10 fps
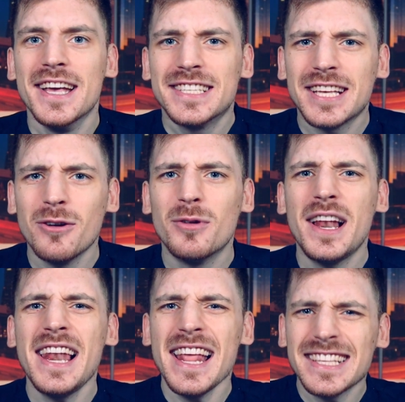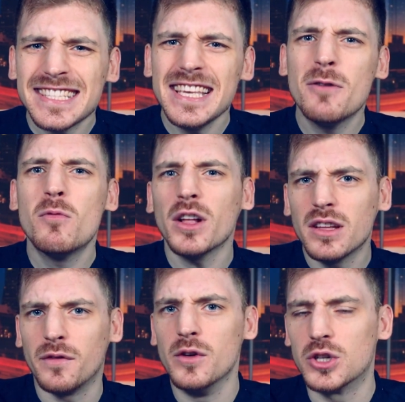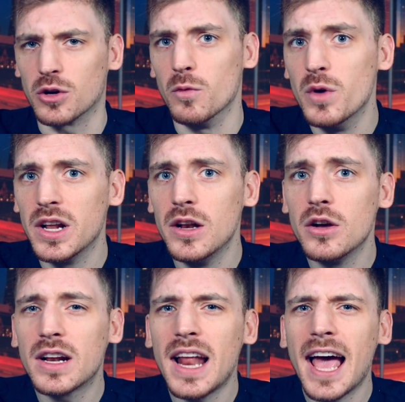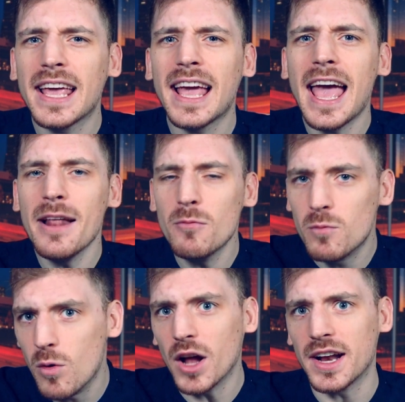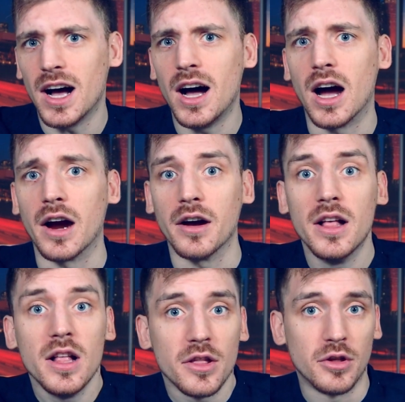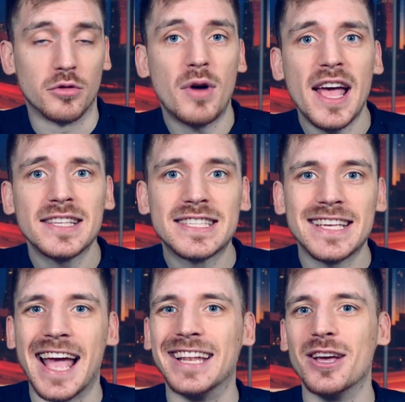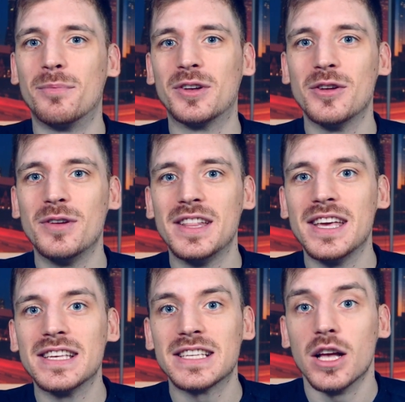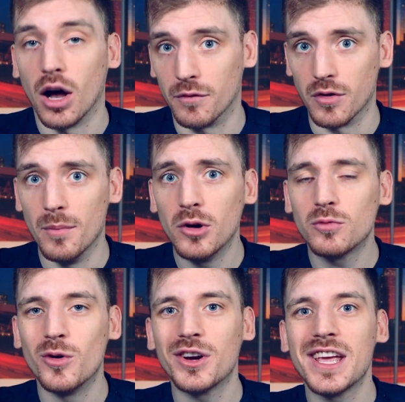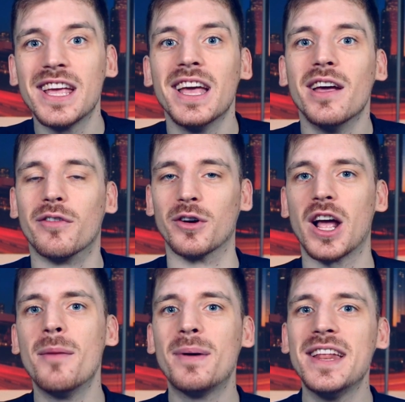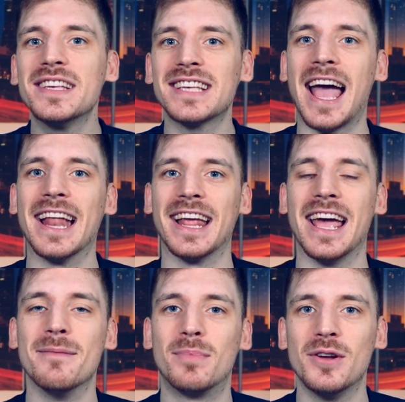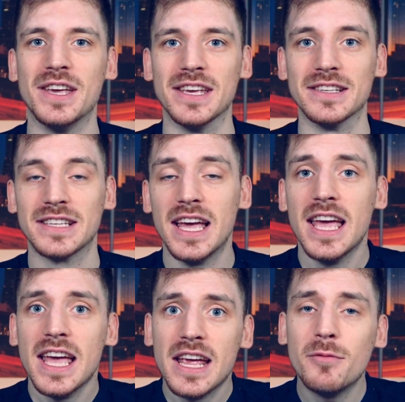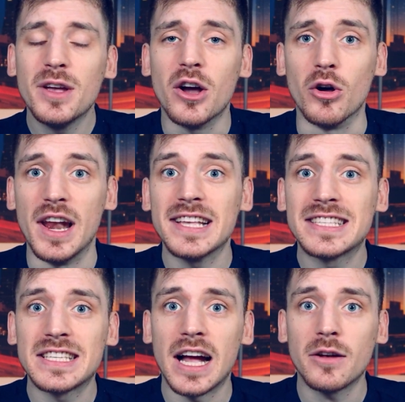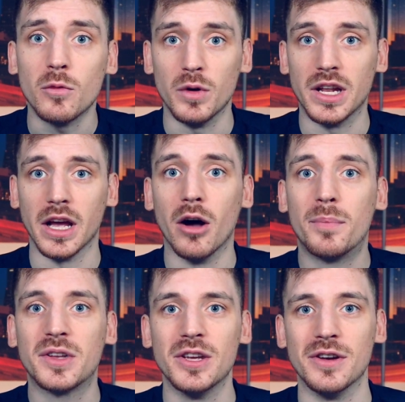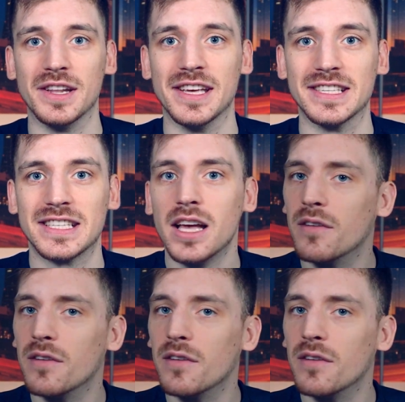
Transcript: So let's see what the future will look like and what are the threats and the opportunities of remote working for companies and employees. Here we go, let's start with the opportunities.